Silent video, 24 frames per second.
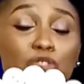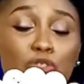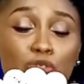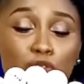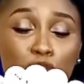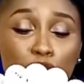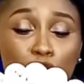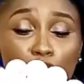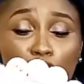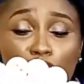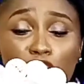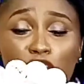
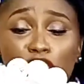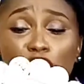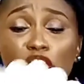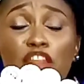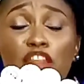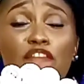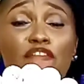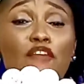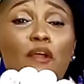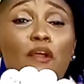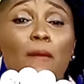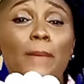So even
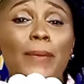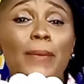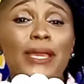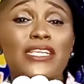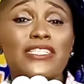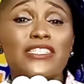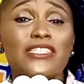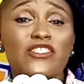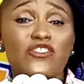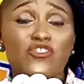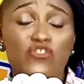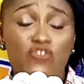if your paint
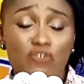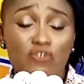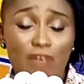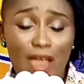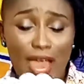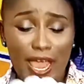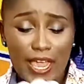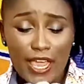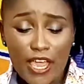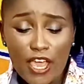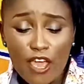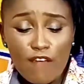is dry,
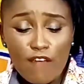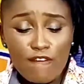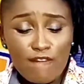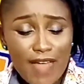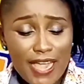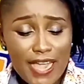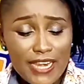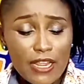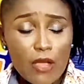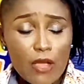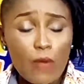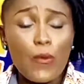find
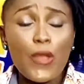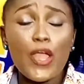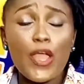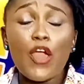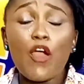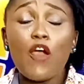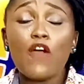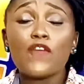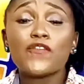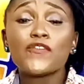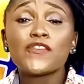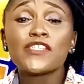a way
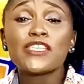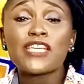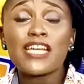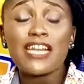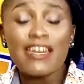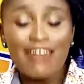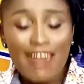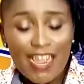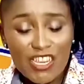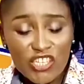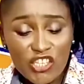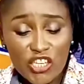of
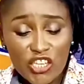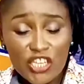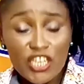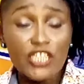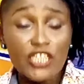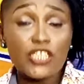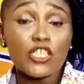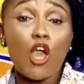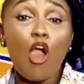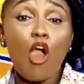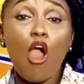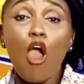scratching it
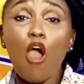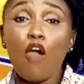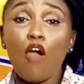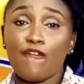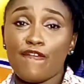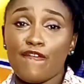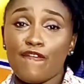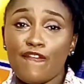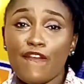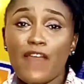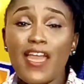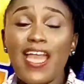off
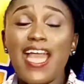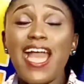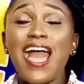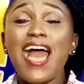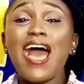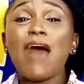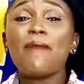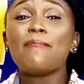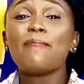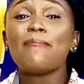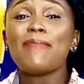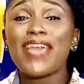
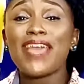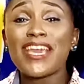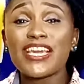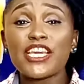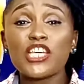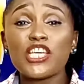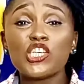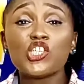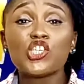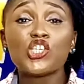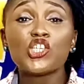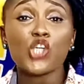and making
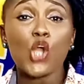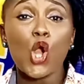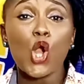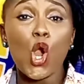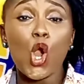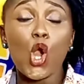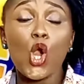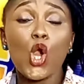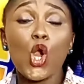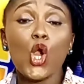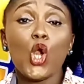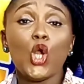
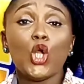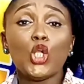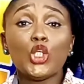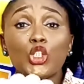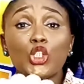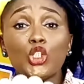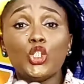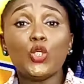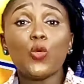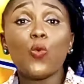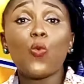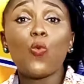sure
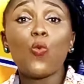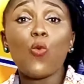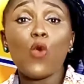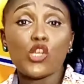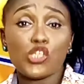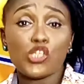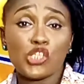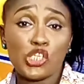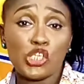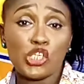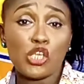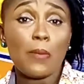you
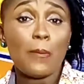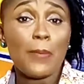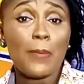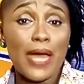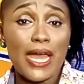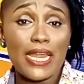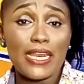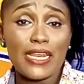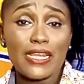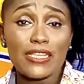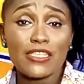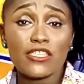wash your palette.